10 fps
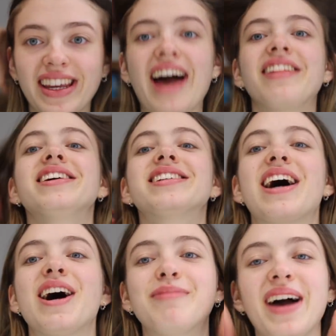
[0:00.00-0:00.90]
gathered,
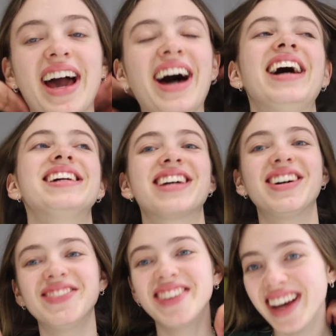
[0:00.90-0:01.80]
um, I had
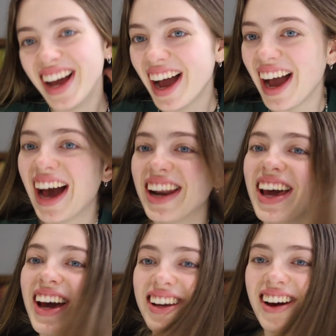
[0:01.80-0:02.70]
um, I had a
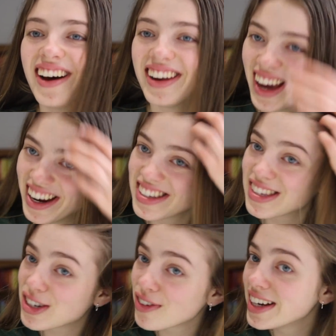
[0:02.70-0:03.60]
haircut and I had it
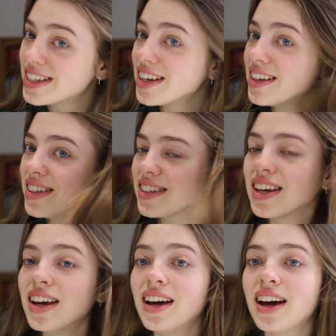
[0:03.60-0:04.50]
straightened
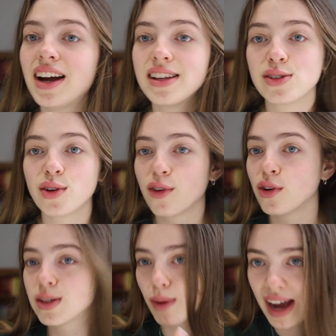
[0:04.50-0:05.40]
and it's sort of on
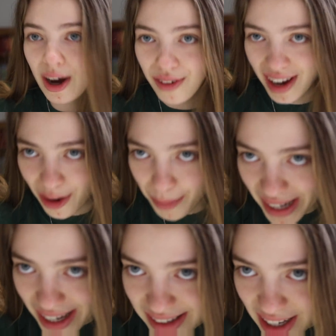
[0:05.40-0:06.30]
its way out now, my
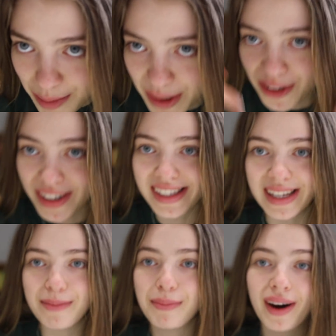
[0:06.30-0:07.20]
hair's getting a bit
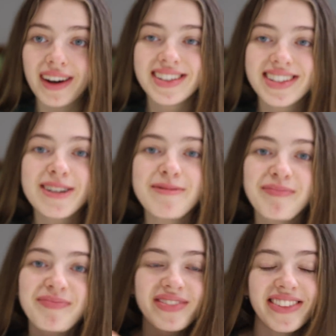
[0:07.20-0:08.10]
greasy, but
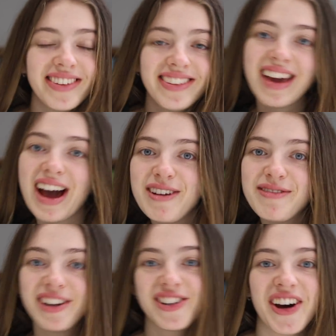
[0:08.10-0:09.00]
yeah,
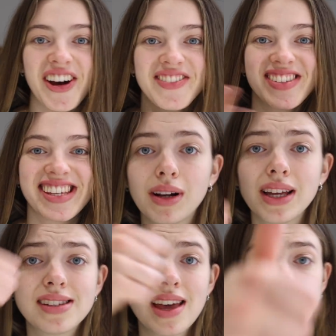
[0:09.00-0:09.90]
fun times.
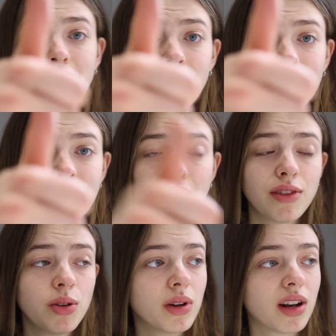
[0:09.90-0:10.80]
Please hit the like if
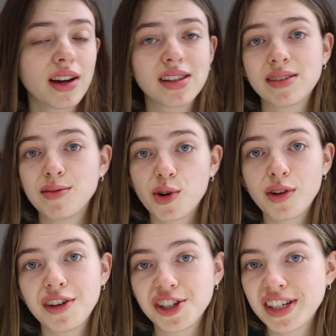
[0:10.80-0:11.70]
you would like some more
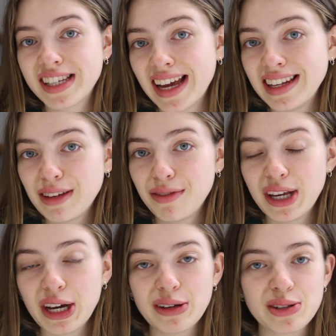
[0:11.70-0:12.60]
revision technique
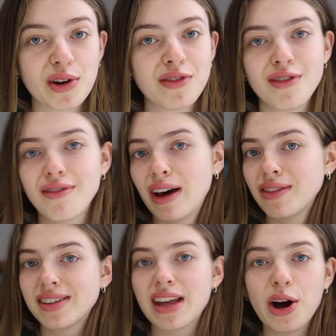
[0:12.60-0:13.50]
videos or if you found
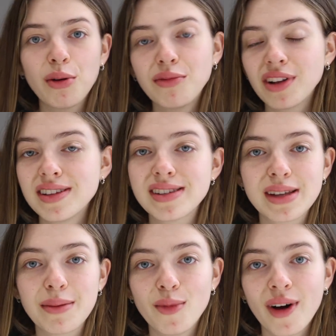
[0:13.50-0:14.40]
this helpful in
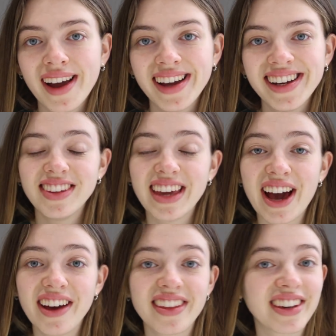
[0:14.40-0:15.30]
some way.
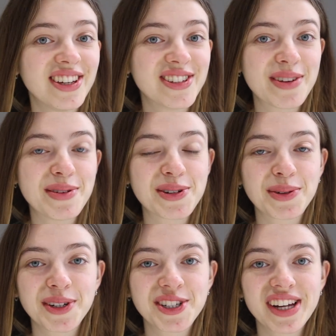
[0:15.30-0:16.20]
Yeah, thank you so much for
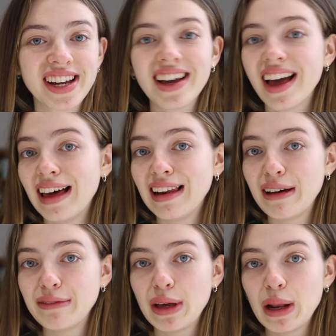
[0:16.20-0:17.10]
watching. I
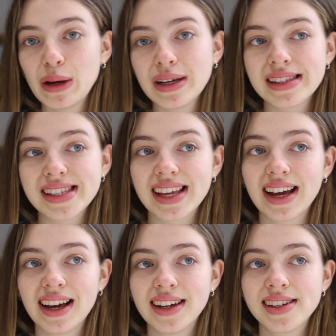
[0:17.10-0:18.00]
love you lots
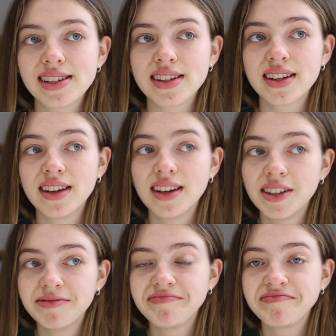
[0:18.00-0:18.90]
and
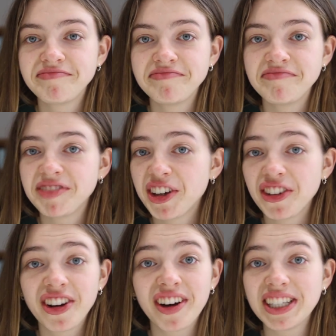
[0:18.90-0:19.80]

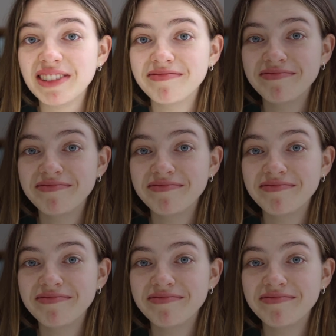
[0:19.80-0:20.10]
good night.